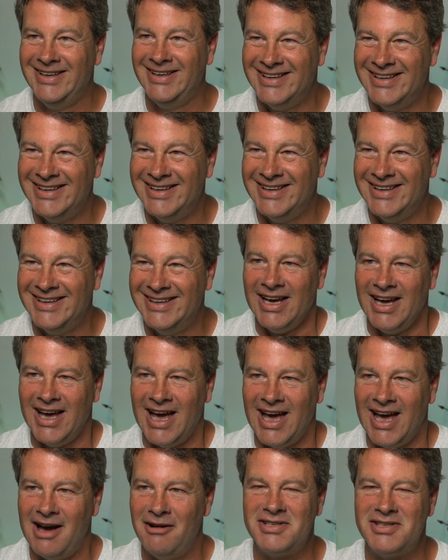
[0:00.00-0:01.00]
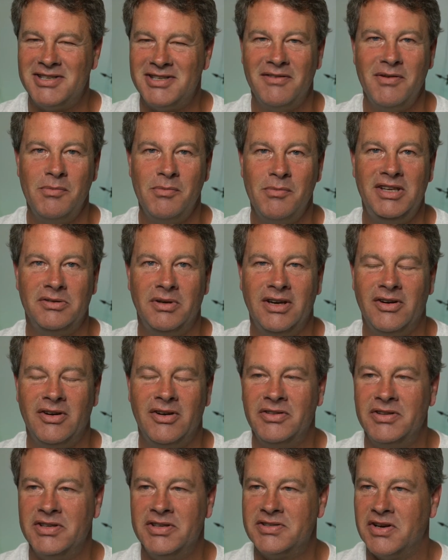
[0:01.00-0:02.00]
How is everybody doing on this
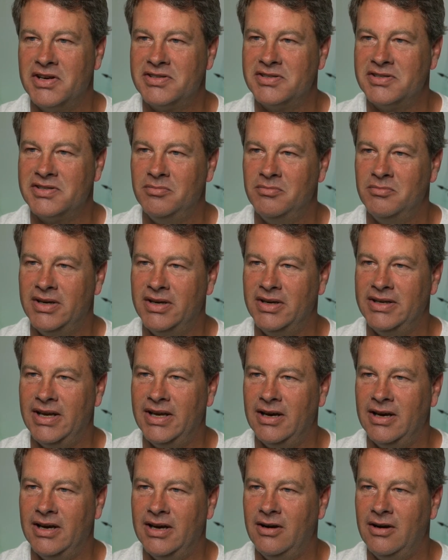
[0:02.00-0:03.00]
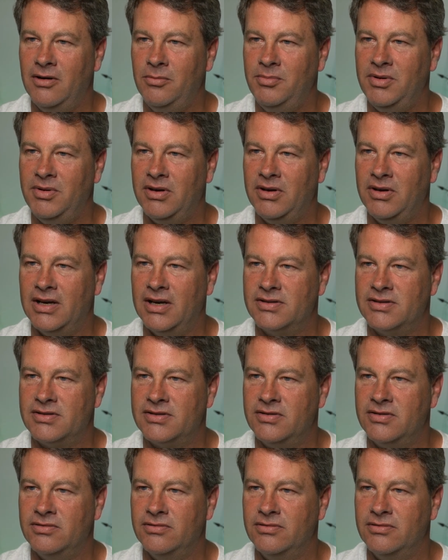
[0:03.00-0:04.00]
awesome Monday? I hope you guys are doing
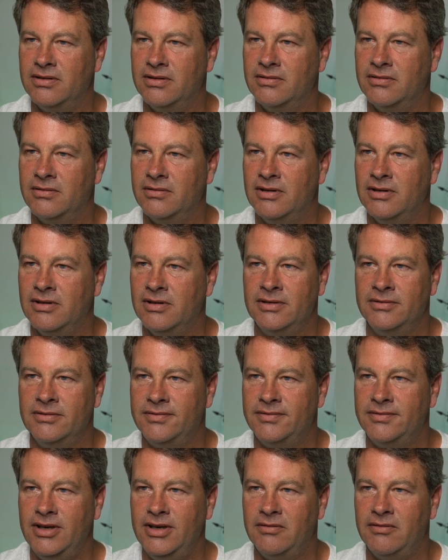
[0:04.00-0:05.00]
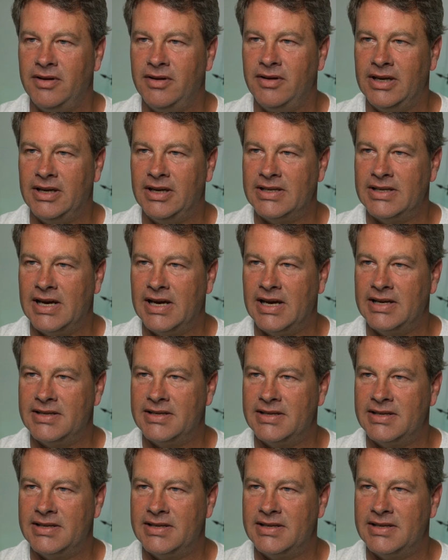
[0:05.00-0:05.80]
freaking fantastic.